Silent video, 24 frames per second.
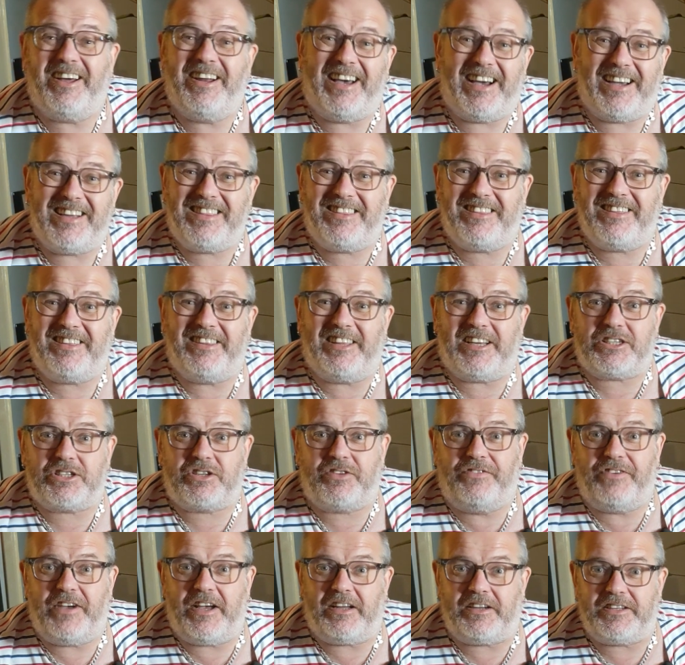and I think
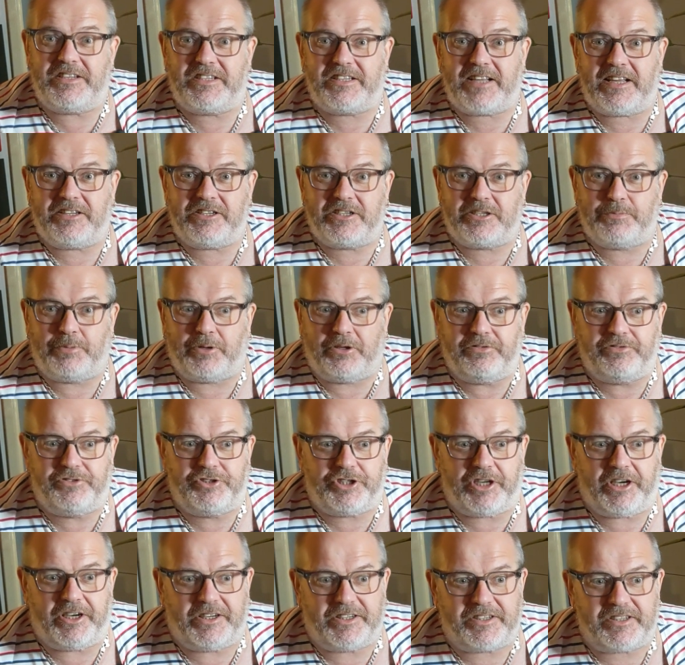that's fairly sensible of
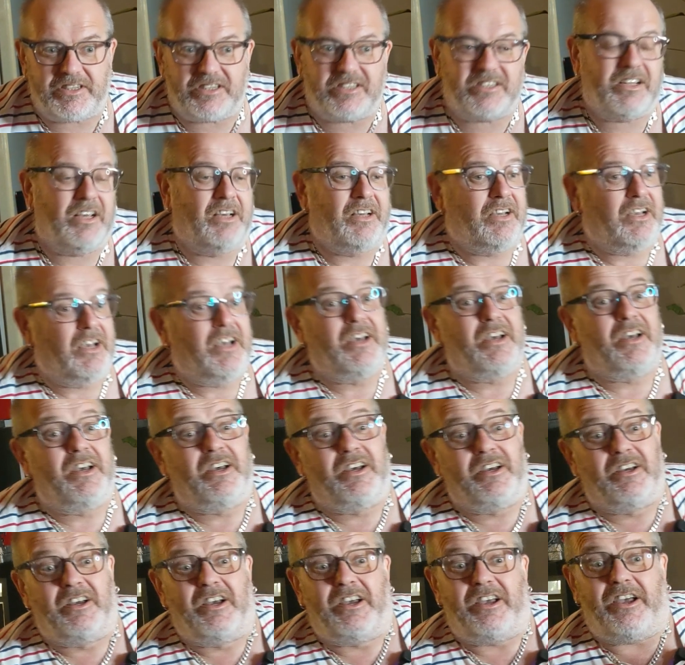JADIS.
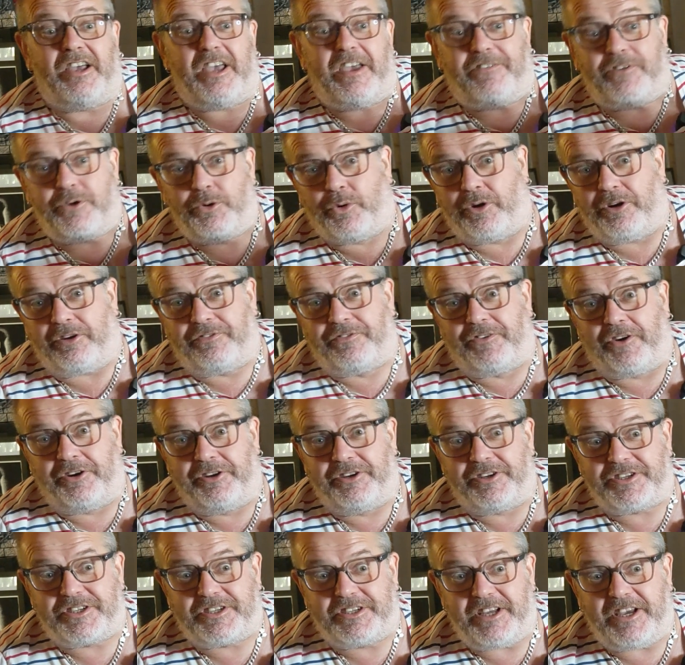If you want a
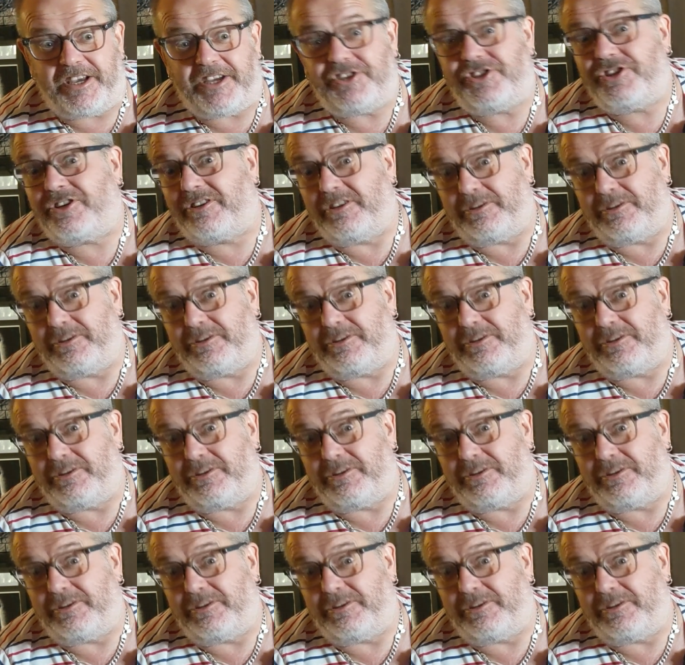phono stage,